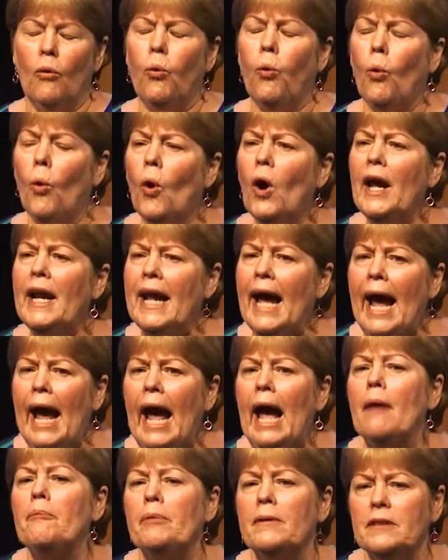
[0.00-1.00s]
what
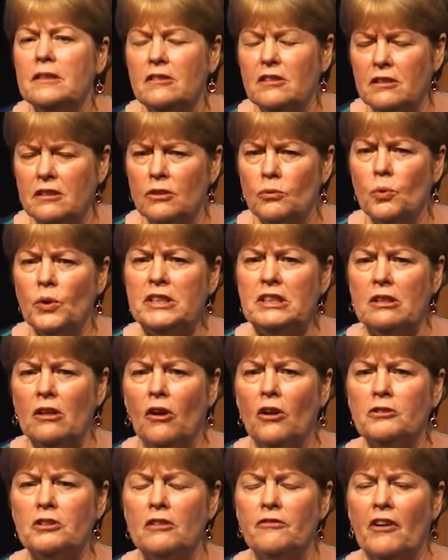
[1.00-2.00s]
happens as a
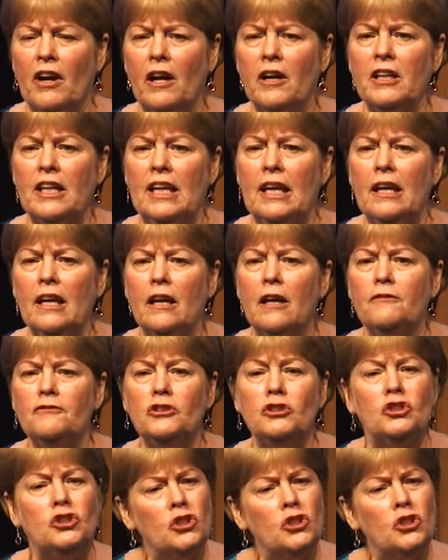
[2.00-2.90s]
result of our gifts.